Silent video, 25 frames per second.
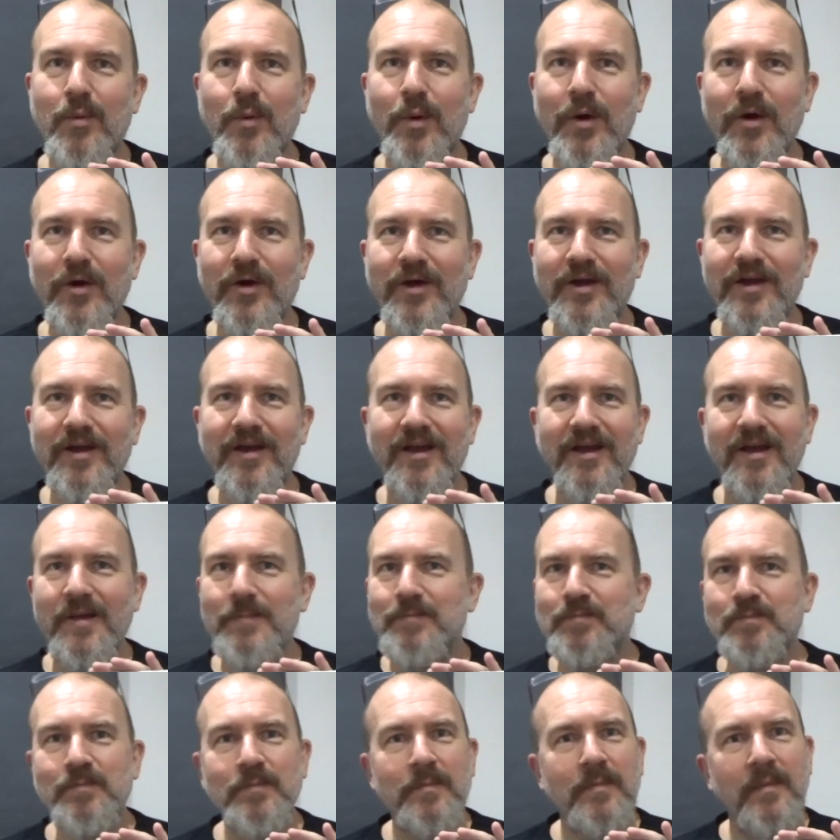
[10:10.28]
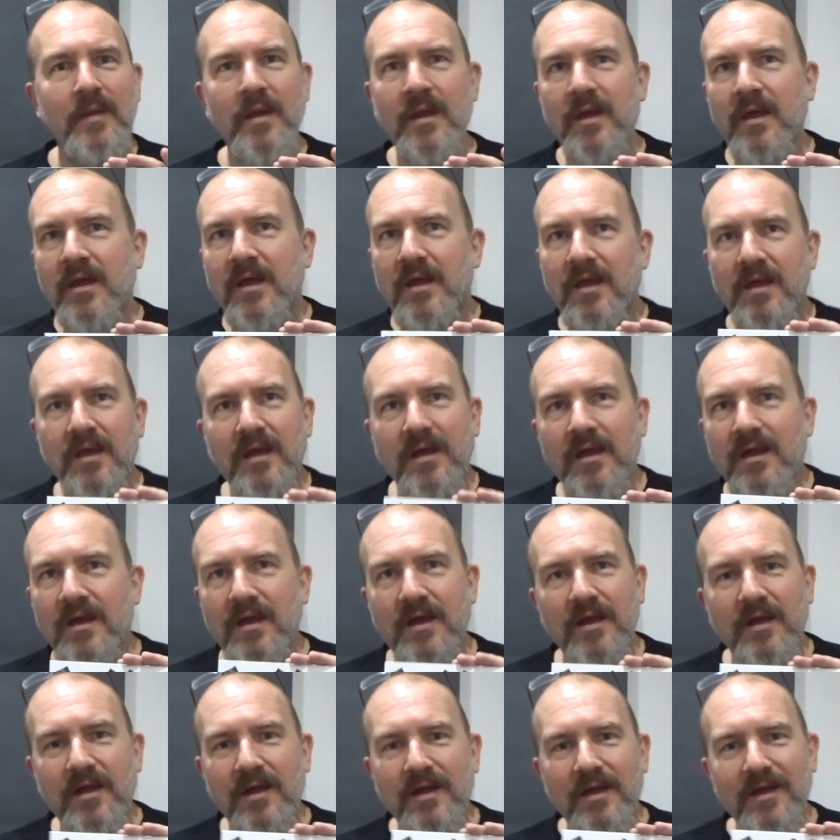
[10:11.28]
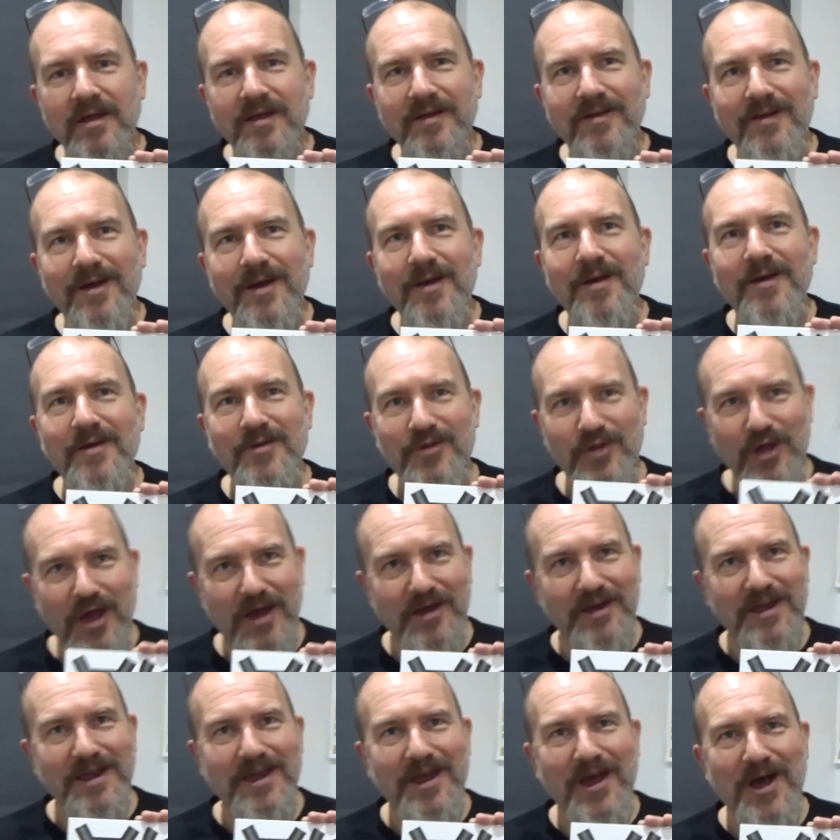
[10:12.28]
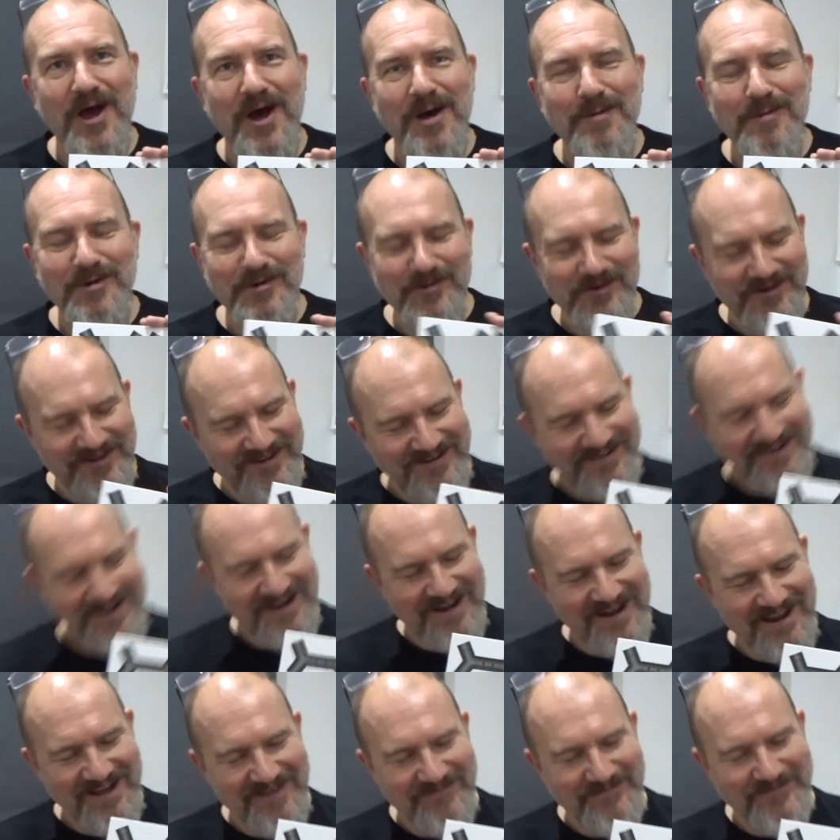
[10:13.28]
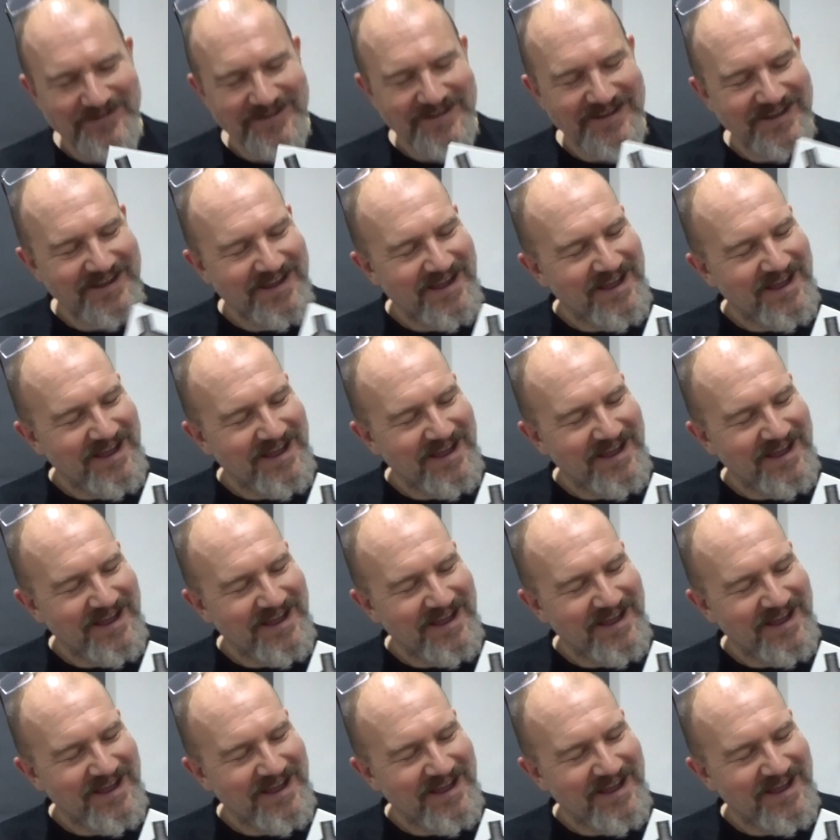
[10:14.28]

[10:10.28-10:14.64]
Well, I know what to get you for Christmas. Chunky cardboard. Chunky cardboard. Lovely.